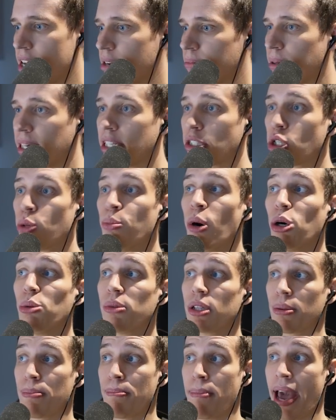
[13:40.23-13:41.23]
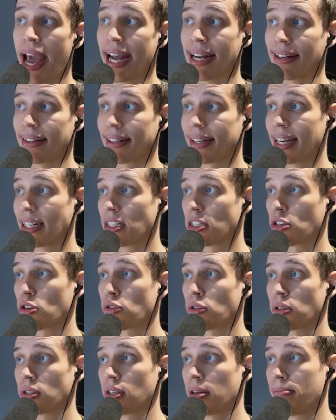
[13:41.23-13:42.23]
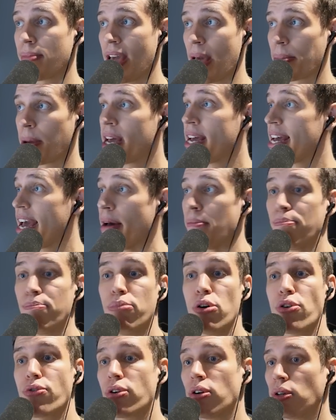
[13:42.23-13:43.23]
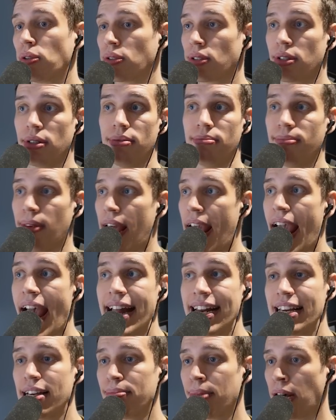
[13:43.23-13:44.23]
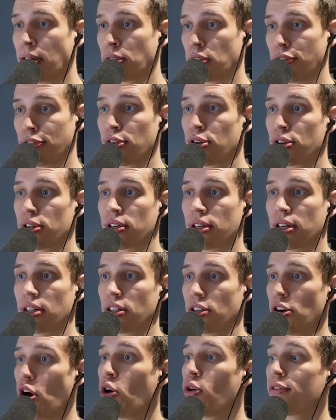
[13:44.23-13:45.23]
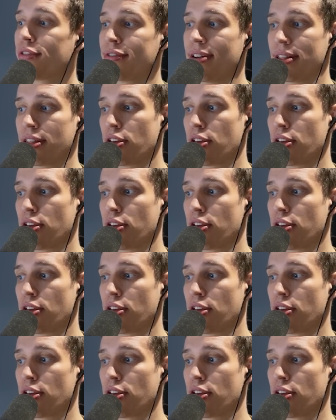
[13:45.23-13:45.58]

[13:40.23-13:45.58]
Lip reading: Because the moment Maggot gets across the map and burrows any amount of Lurkers over at the